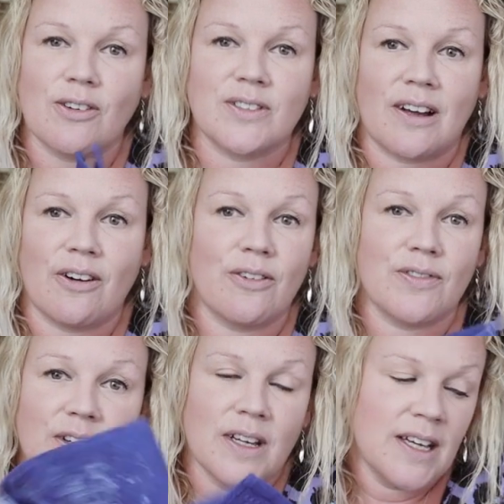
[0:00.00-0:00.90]
goes out
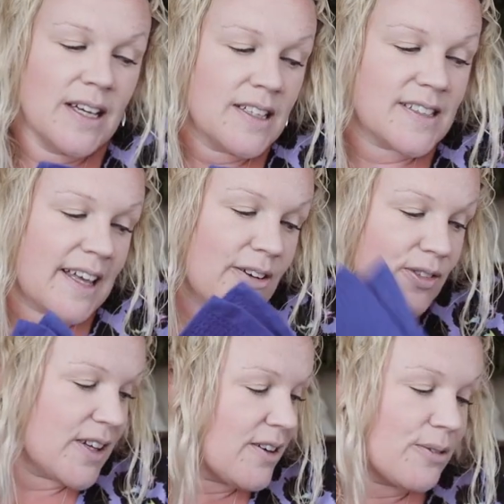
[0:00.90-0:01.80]
of
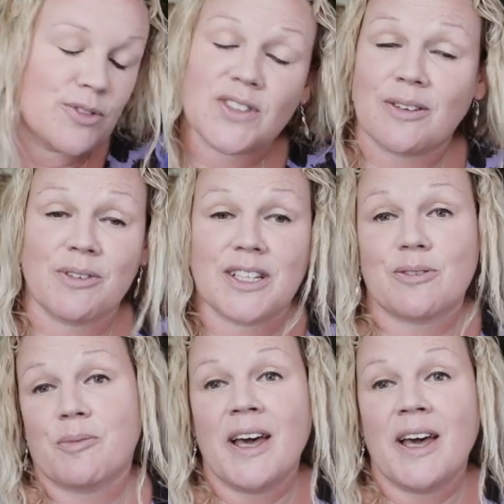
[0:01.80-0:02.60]
sale then I will stick with this one